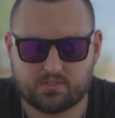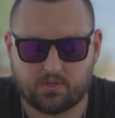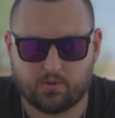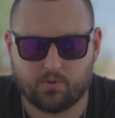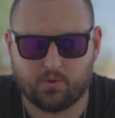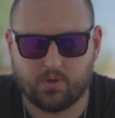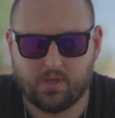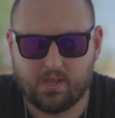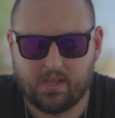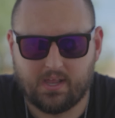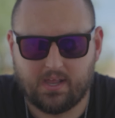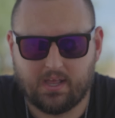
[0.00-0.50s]

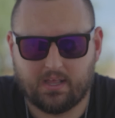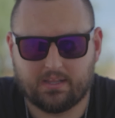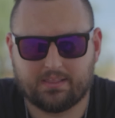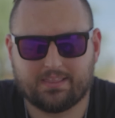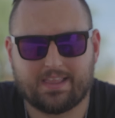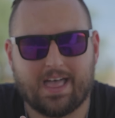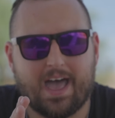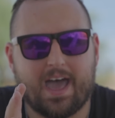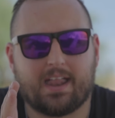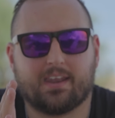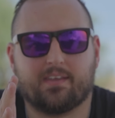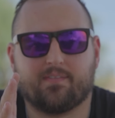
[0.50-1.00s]
So a
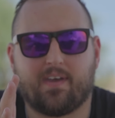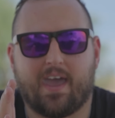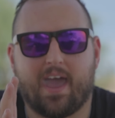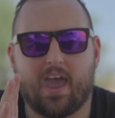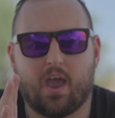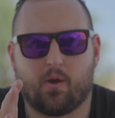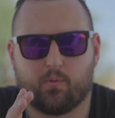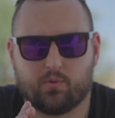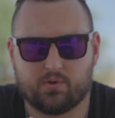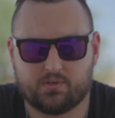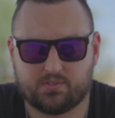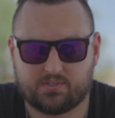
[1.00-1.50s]
lot of
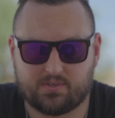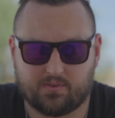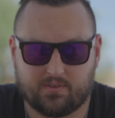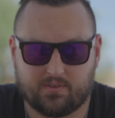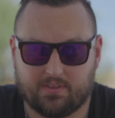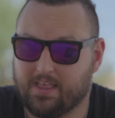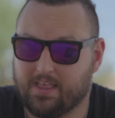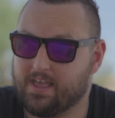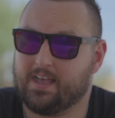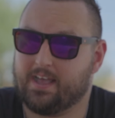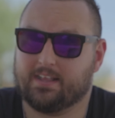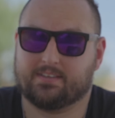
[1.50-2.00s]
hours,
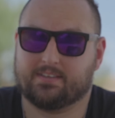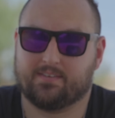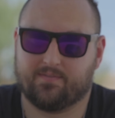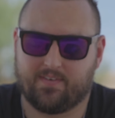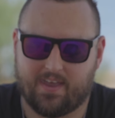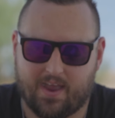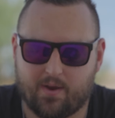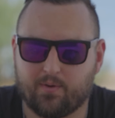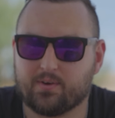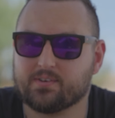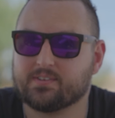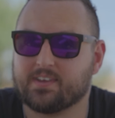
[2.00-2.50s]
lots of
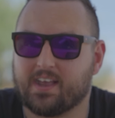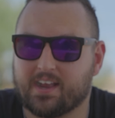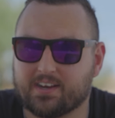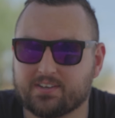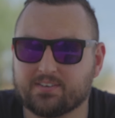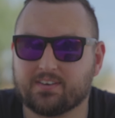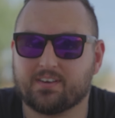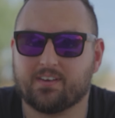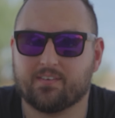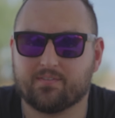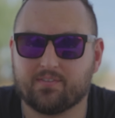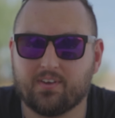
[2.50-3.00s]
hours
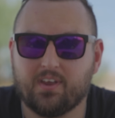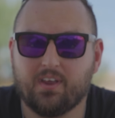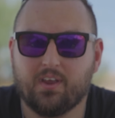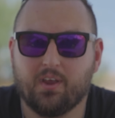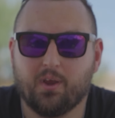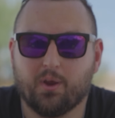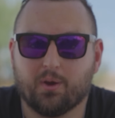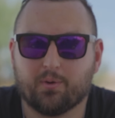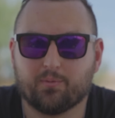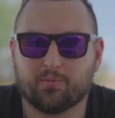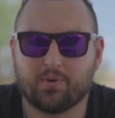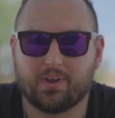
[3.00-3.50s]
actually of
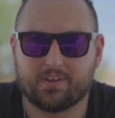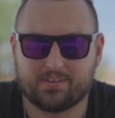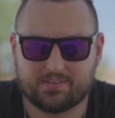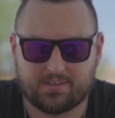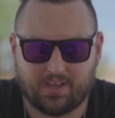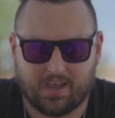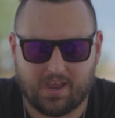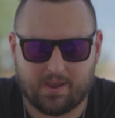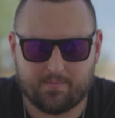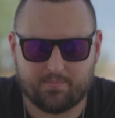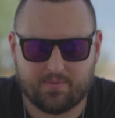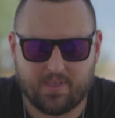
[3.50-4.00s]

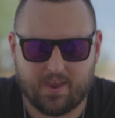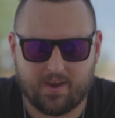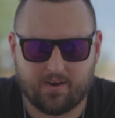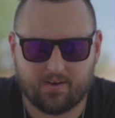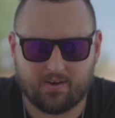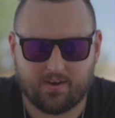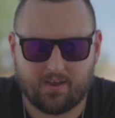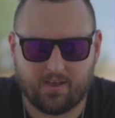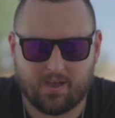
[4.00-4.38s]
runtime there.